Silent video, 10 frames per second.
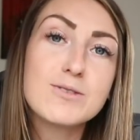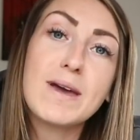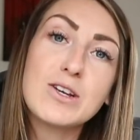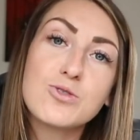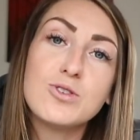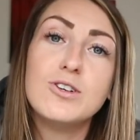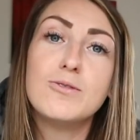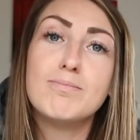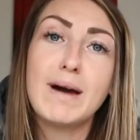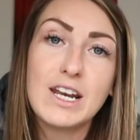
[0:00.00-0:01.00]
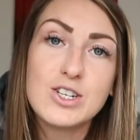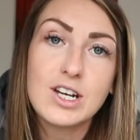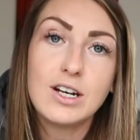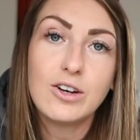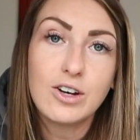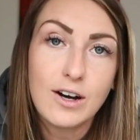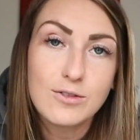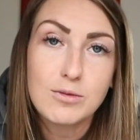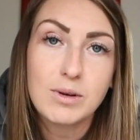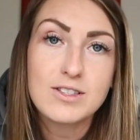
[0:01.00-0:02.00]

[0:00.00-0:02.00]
just make sure you manage it and look after it,